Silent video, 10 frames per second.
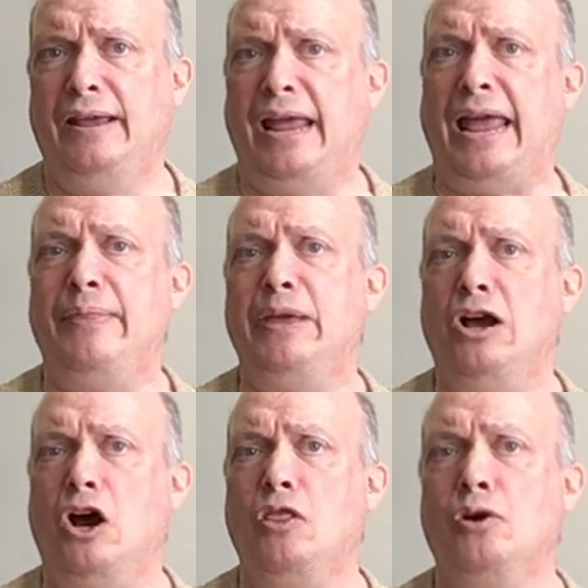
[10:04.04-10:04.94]
and the
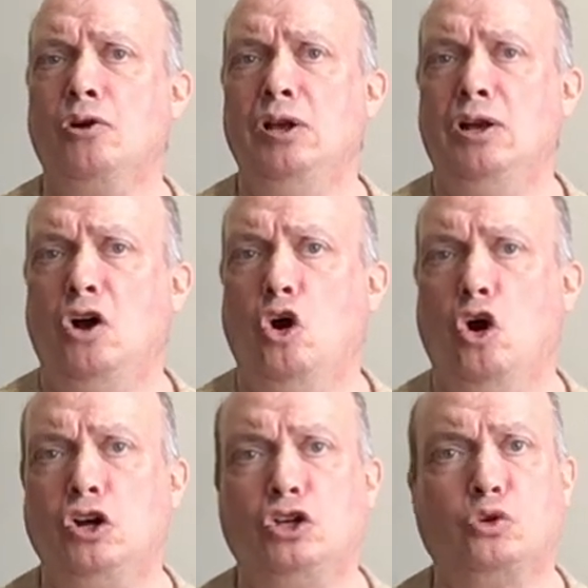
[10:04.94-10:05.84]
other
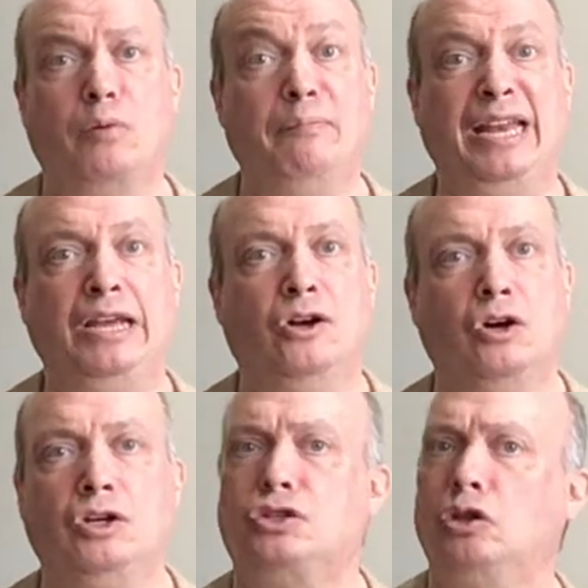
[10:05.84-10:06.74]
hooks or mini
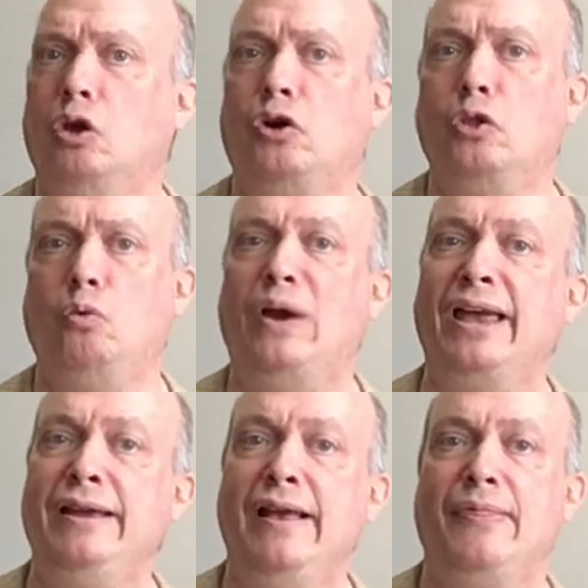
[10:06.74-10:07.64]
hooks along the
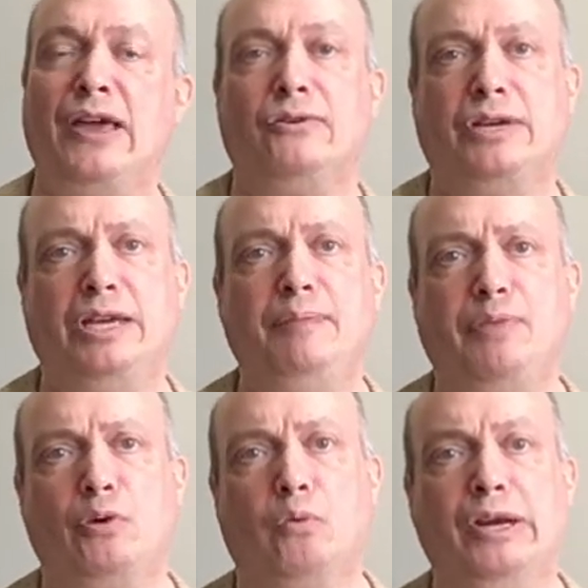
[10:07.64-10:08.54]
way that'll keep
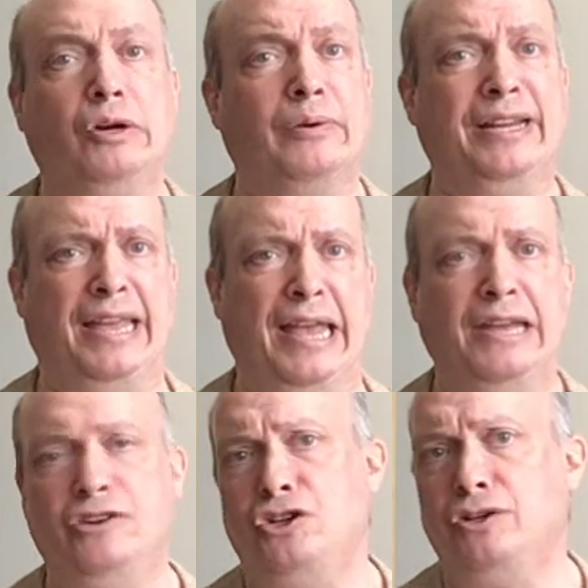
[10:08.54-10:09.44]
the reader
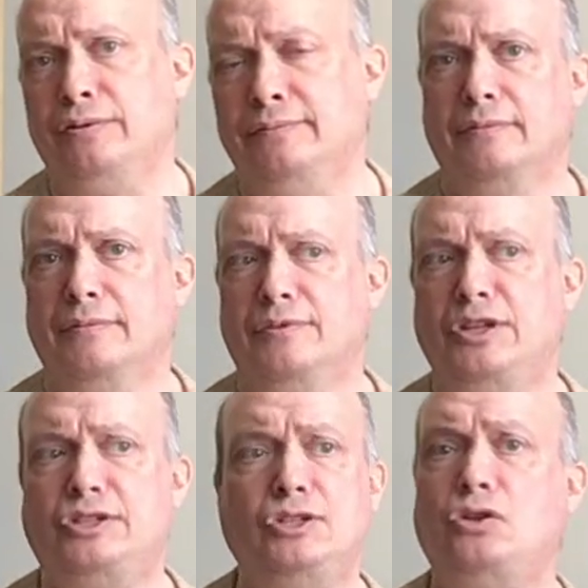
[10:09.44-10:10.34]
engaged.
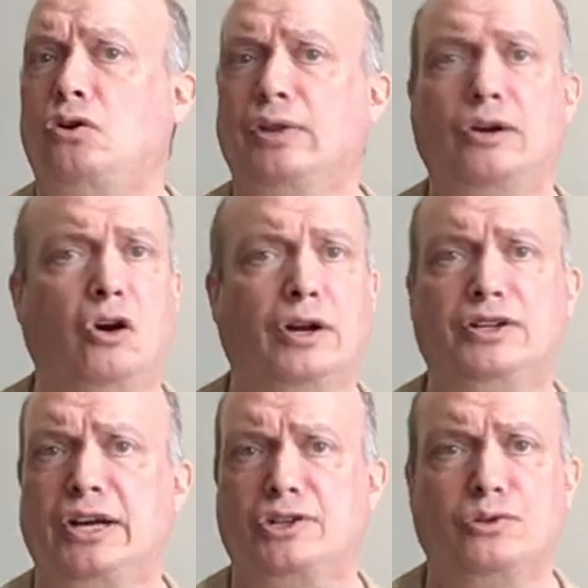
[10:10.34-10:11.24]
This is all that
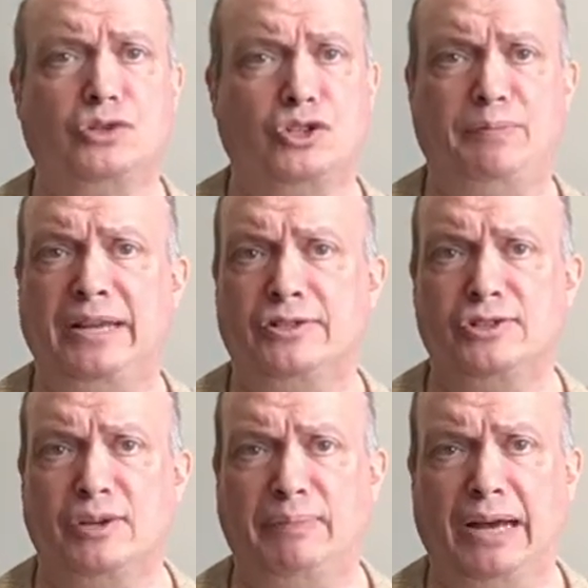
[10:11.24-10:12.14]
architectural suspense
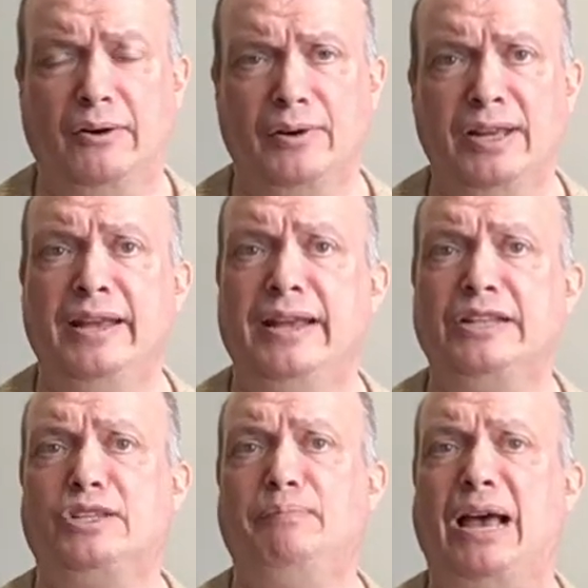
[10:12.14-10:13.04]
is about.
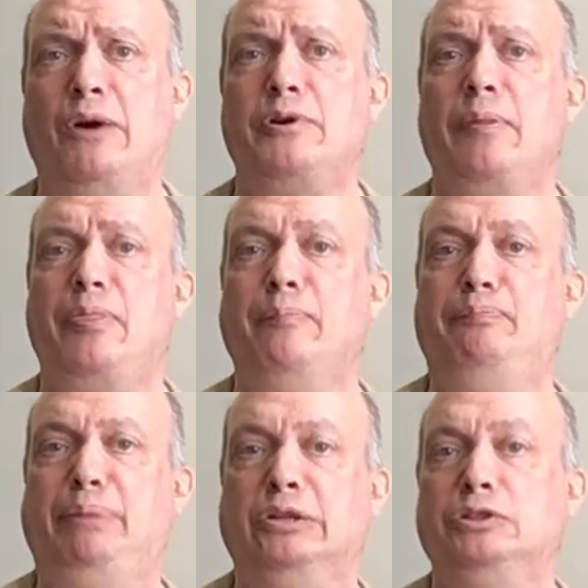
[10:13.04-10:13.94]
It's about the
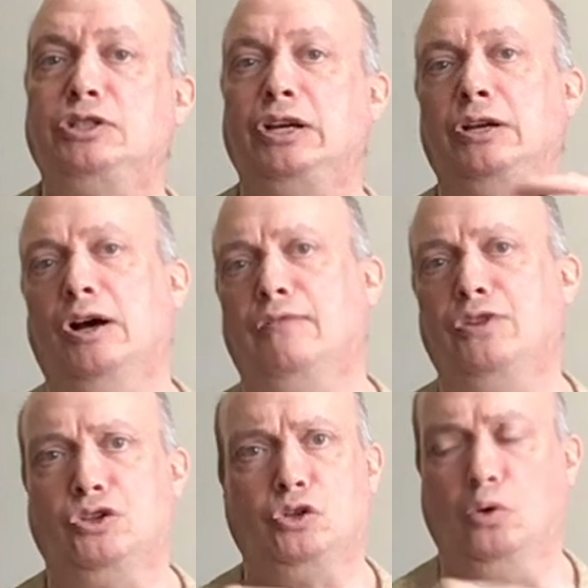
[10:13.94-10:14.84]
building of the
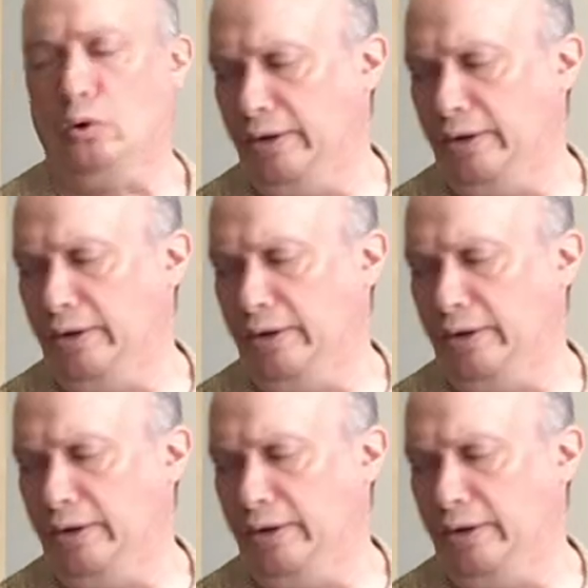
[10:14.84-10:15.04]
story.